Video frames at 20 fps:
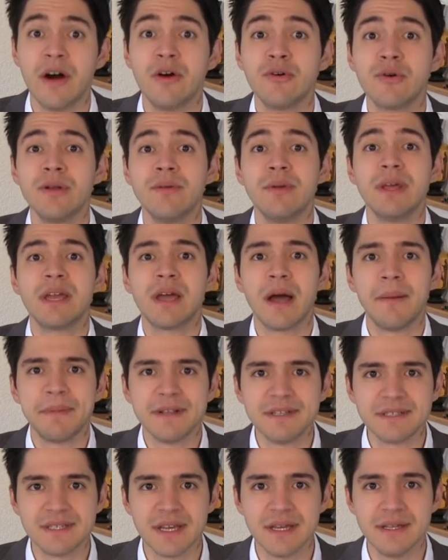How can we
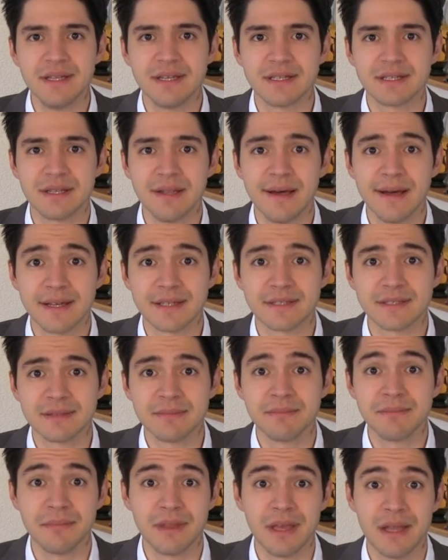compensate this
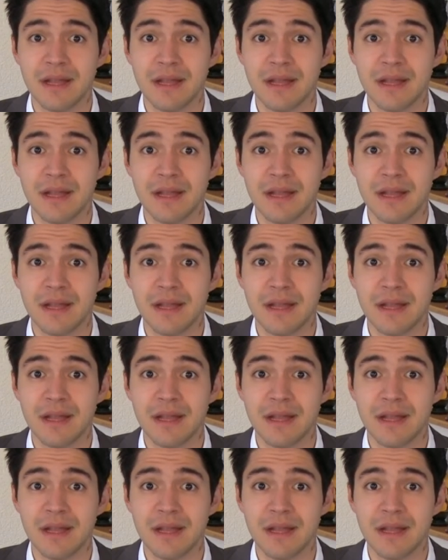loss?